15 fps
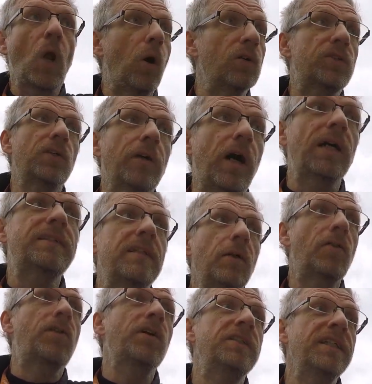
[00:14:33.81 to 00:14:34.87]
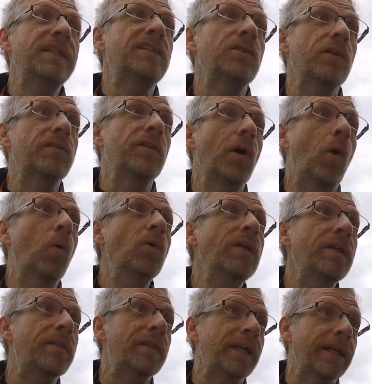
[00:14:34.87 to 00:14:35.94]
Also, Article 13 is not the
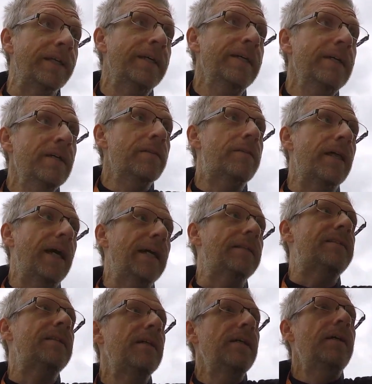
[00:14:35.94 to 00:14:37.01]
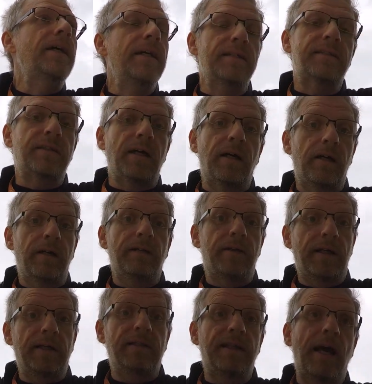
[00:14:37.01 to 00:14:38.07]
only thing that
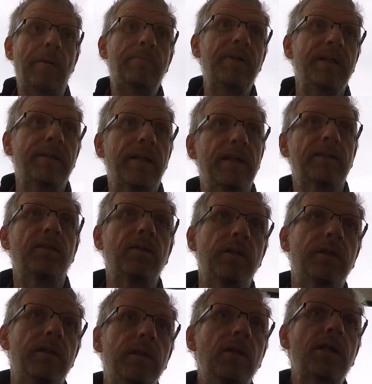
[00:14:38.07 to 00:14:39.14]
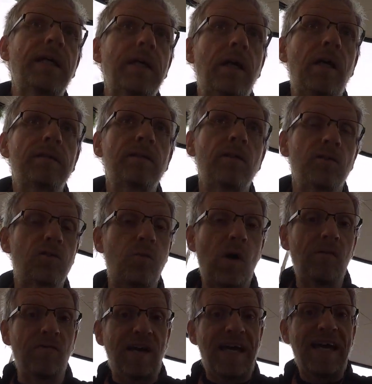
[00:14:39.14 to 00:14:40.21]
that is happening there. So look at Article
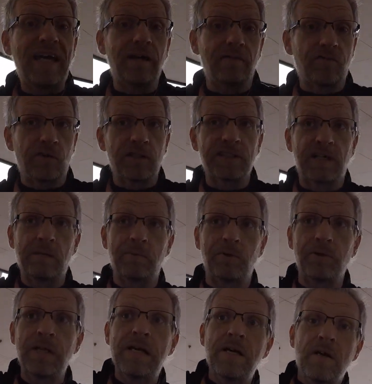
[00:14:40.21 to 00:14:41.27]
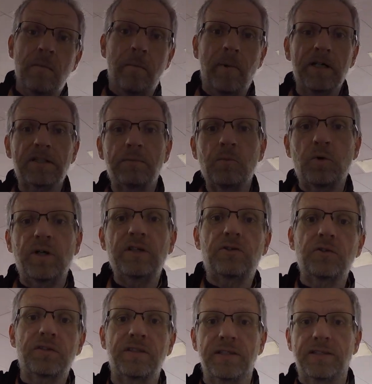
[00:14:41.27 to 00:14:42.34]
12A, for example, much more
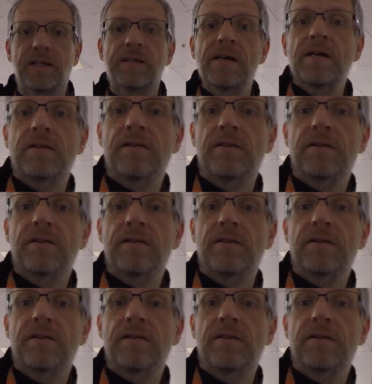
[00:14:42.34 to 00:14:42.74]
interesting, that